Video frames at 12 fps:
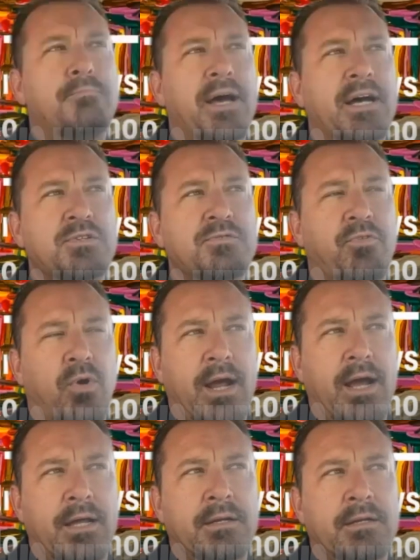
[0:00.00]
best
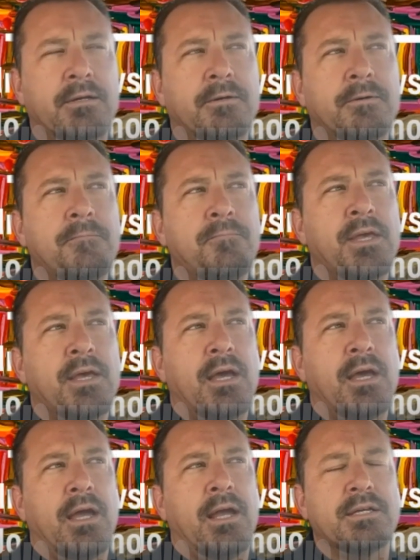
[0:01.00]
friend
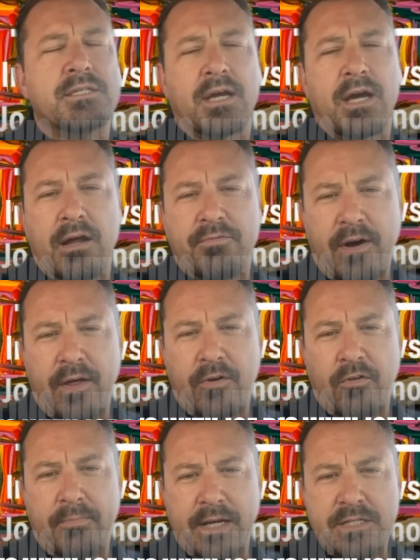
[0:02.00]
he's the
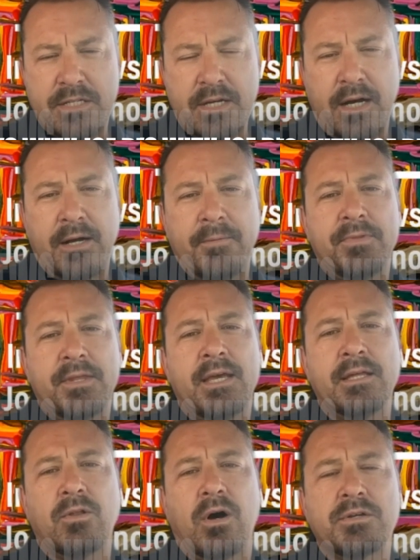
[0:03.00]
godfather of my son
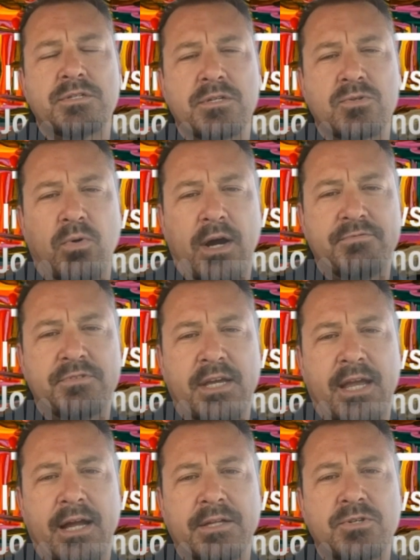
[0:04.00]
he lost his wife to
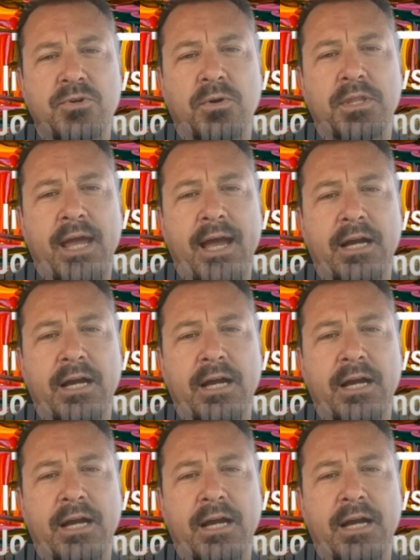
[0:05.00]
cancer and they